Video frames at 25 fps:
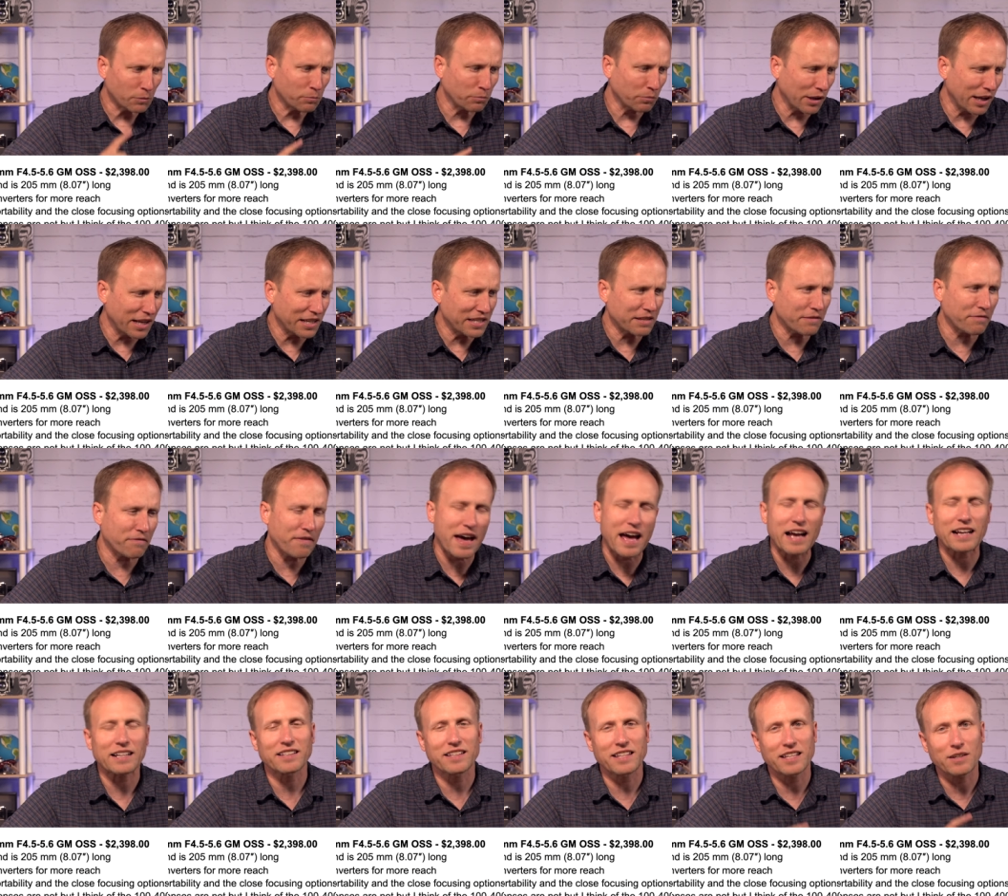Plus the
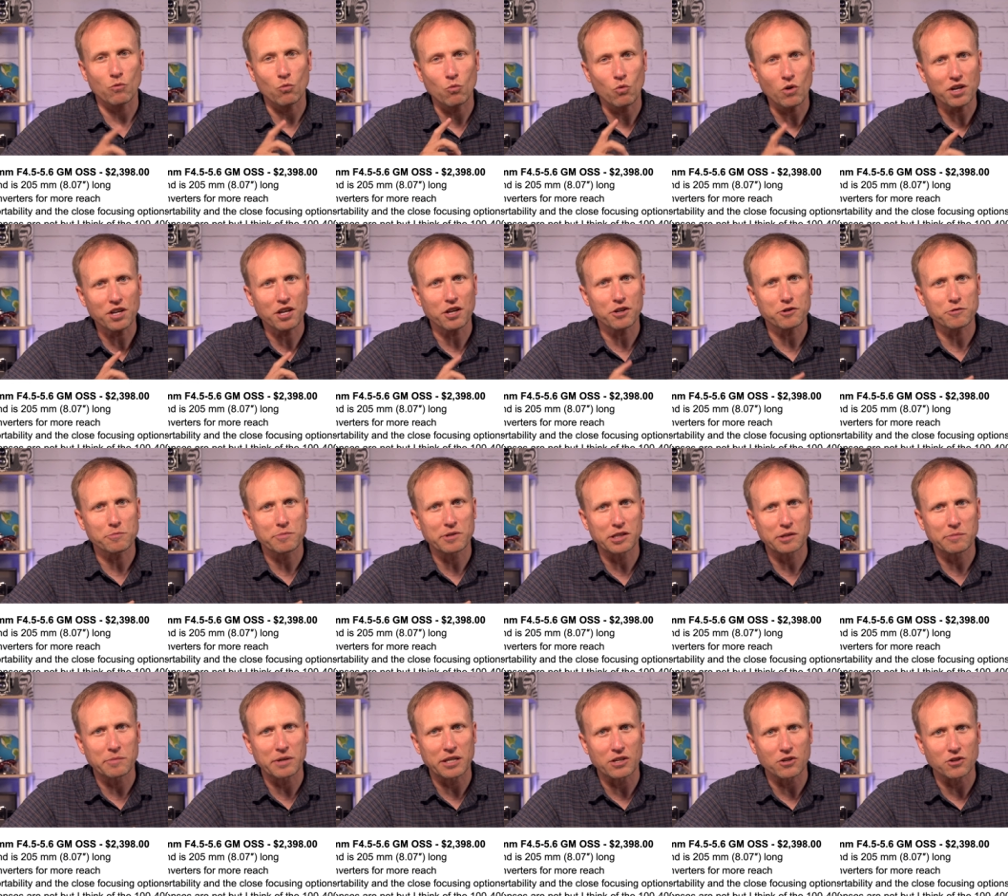fact that one hundred
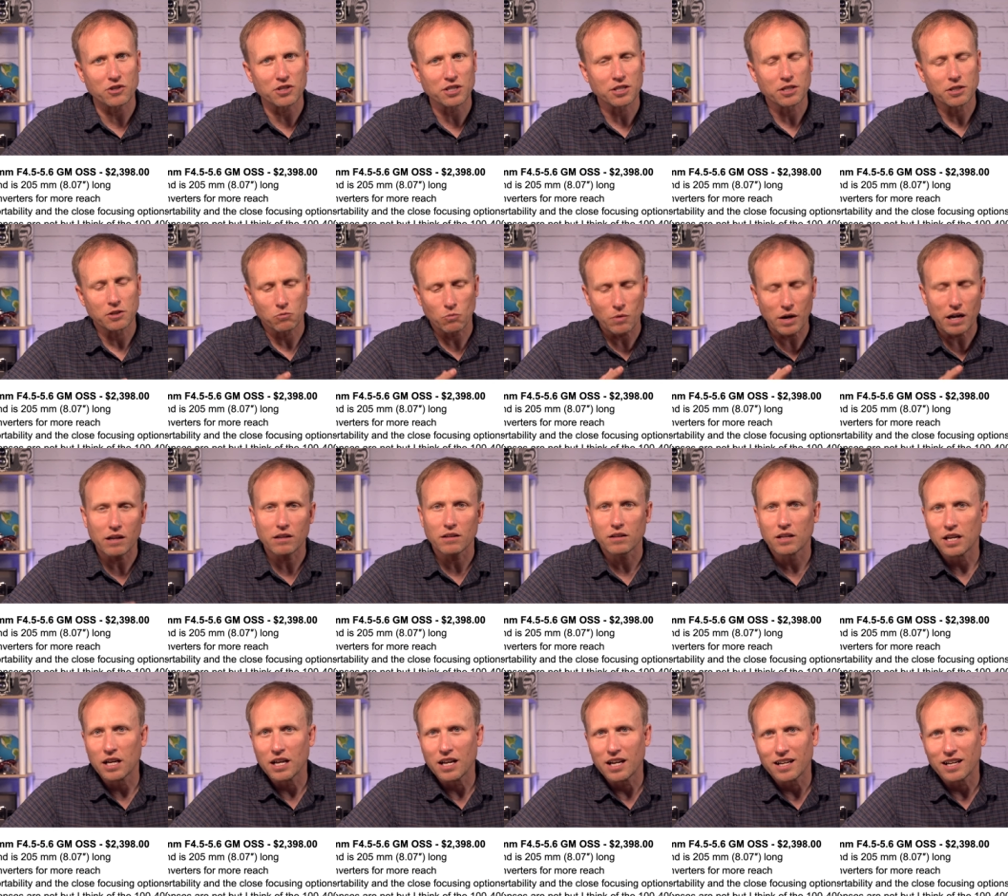millimeters, well,